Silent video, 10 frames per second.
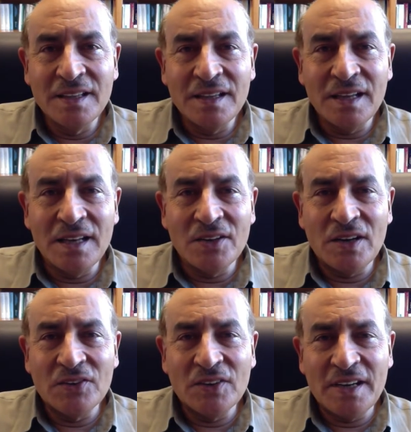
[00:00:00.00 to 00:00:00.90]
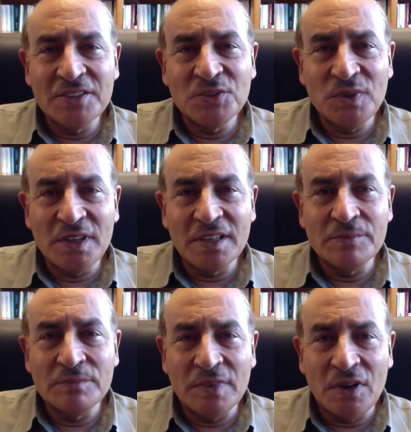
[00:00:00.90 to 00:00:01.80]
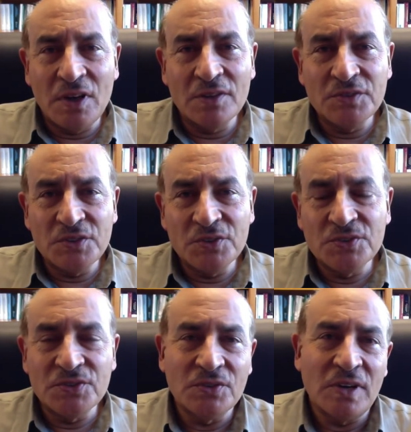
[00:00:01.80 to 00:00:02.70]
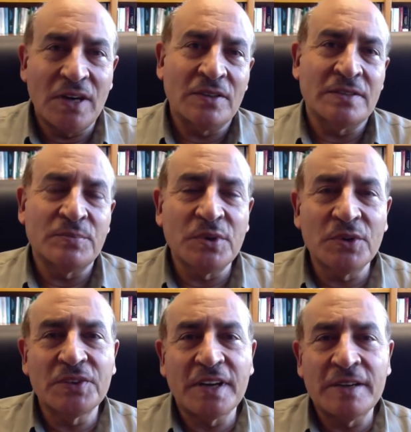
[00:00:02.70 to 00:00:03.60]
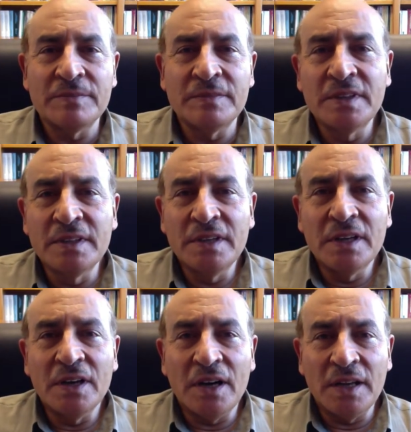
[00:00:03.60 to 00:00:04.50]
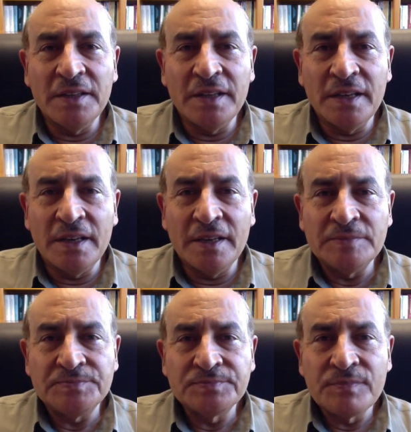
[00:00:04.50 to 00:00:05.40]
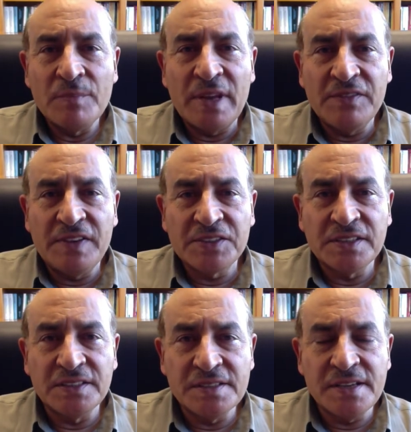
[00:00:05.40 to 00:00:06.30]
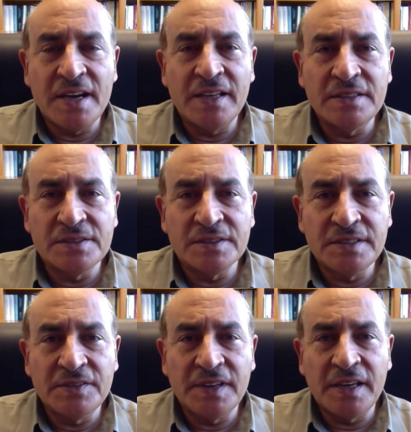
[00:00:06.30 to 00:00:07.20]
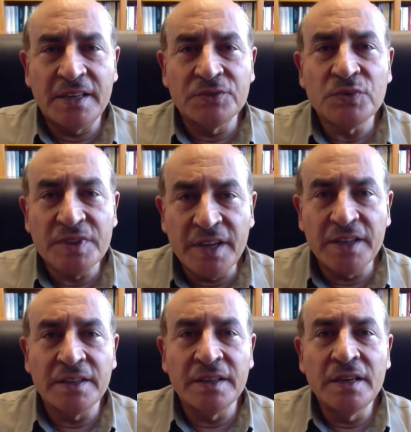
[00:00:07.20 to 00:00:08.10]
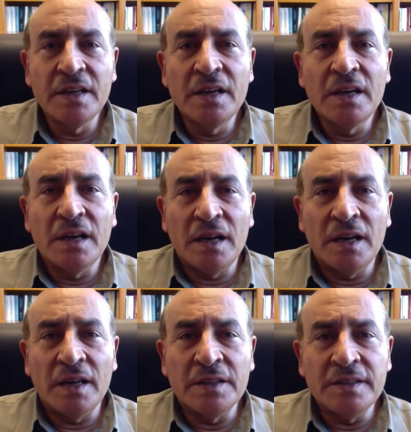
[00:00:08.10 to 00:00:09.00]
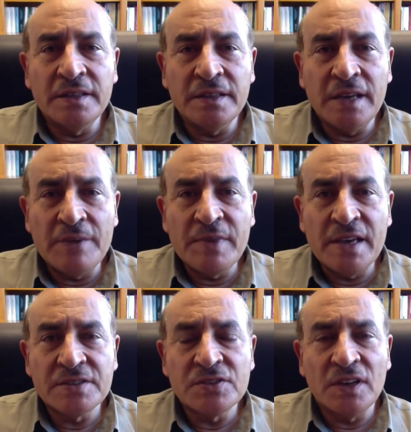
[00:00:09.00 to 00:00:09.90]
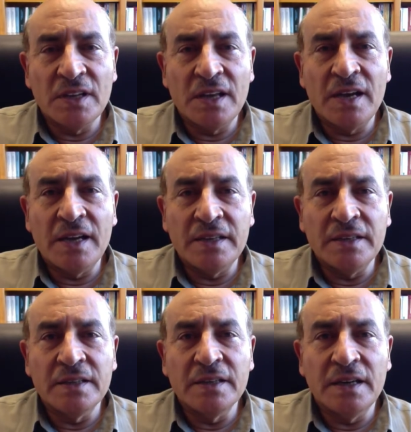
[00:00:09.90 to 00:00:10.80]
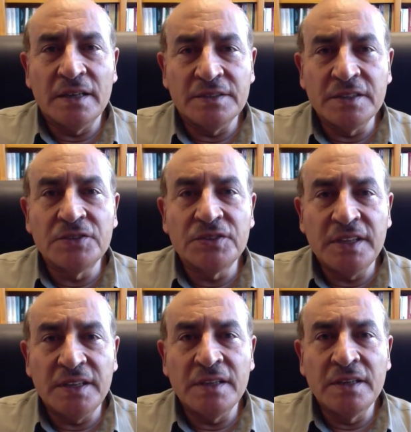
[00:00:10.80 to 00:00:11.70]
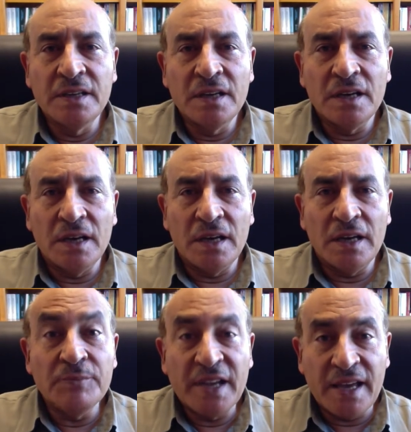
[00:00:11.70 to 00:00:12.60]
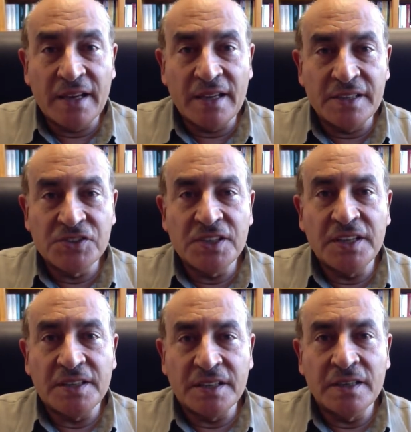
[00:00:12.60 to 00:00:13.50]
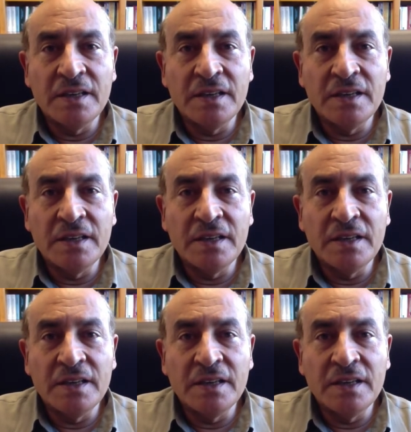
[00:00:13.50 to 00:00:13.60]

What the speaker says: Hello, I would like to welcome all of you to our program on manufacturing design certificate within the MS online degree in mechanical engineering.